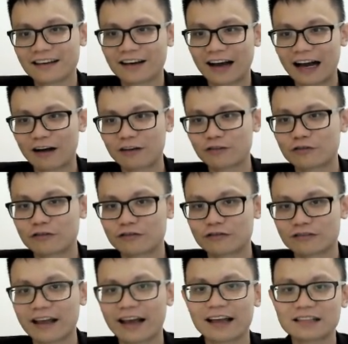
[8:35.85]
how to
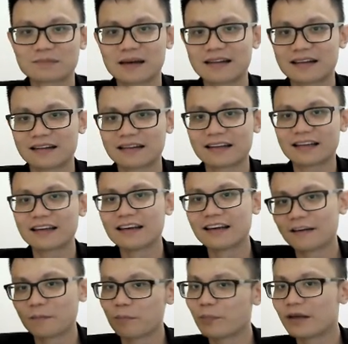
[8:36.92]
test Benedict,
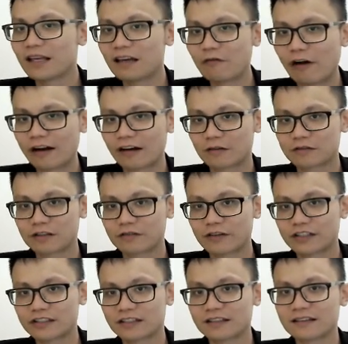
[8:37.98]
B, what
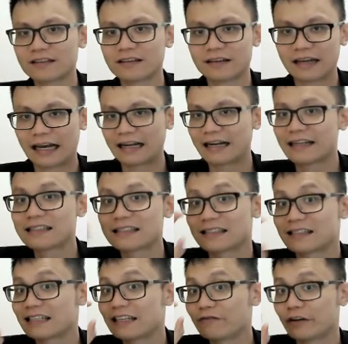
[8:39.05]
observation, and then
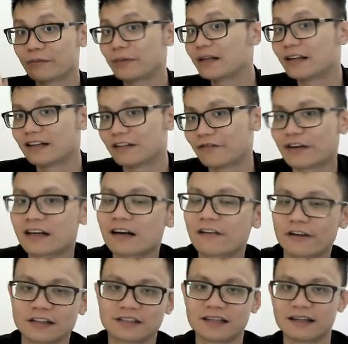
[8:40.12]
C will be the difficult
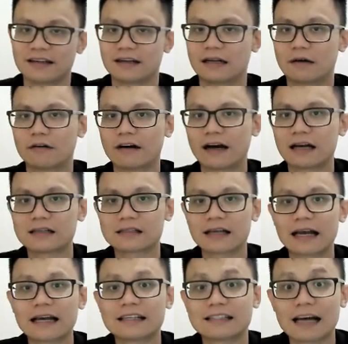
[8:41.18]
question that they will ask
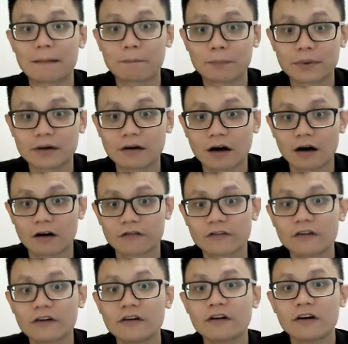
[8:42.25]
example of
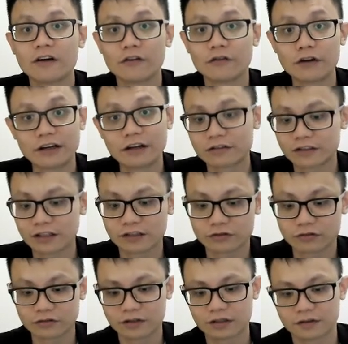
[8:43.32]
reducing
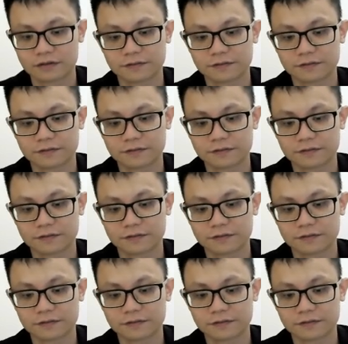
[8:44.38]
sugar.